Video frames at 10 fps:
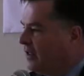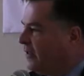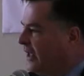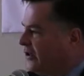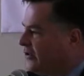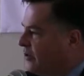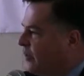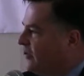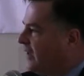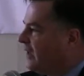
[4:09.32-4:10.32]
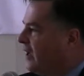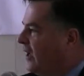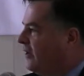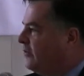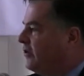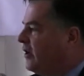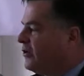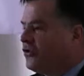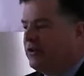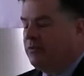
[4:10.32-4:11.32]
Thank you so much for that kind
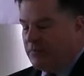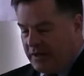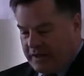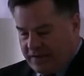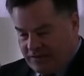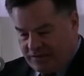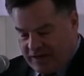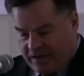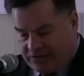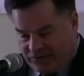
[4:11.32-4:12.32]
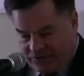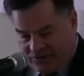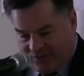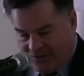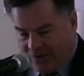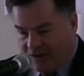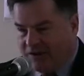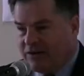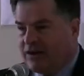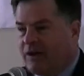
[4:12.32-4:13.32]
introduction. And yes,
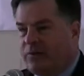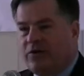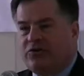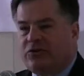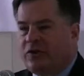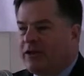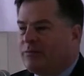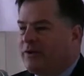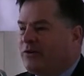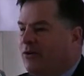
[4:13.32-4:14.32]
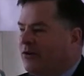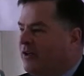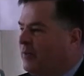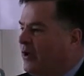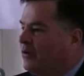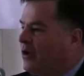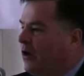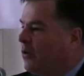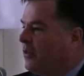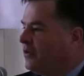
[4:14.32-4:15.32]
I'm going to start out by talking about
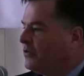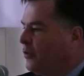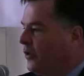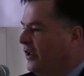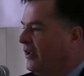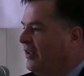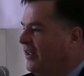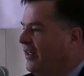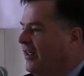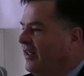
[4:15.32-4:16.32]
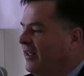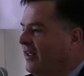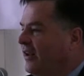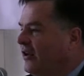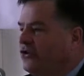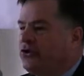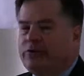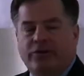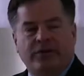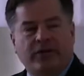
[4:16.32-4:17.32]
COA this morning. And I assure
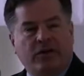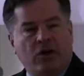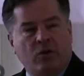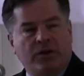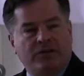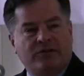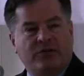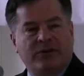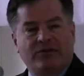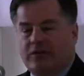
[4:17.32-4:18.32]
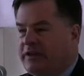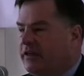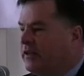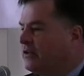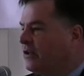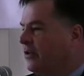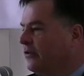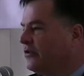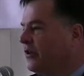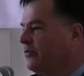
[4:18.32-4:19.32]
you that COA is going to lead into
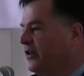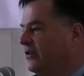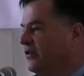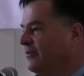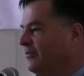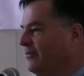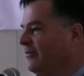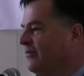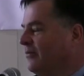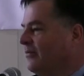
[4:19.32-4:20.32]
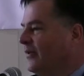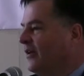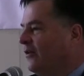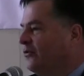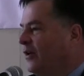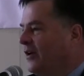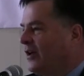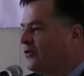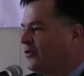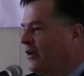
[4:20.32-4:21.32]
other subjects. And I'll try
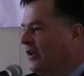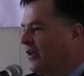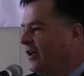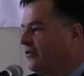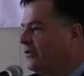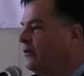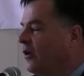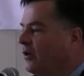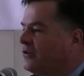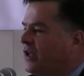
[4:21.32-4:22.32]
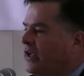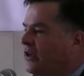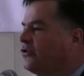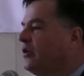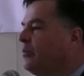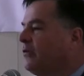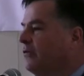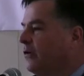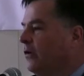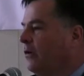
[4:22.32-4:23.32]
not to drag it out too long, because I actually
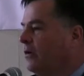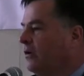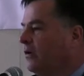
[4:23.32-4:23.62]
prefer